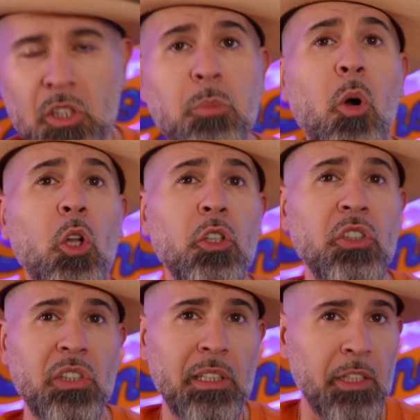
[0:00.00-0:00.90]
smaller,
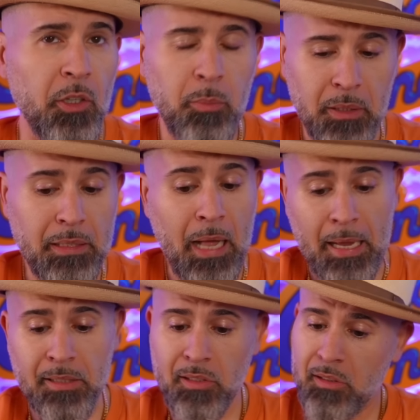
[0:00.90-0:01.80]
sleeker, but
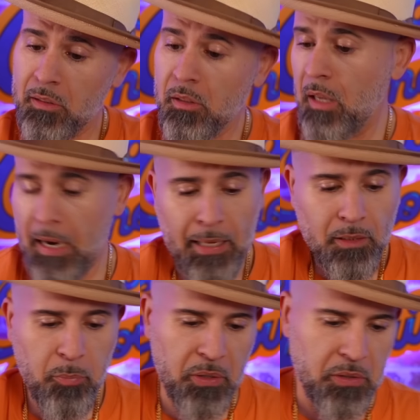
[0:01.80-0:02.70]
nice. I like
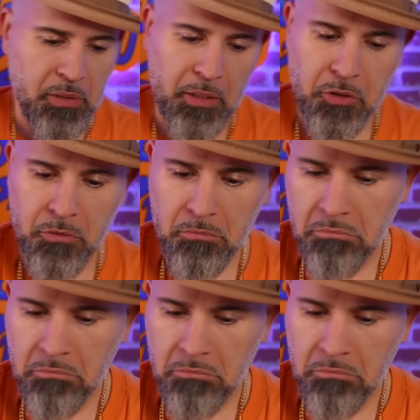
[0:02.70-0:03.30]
the presentation.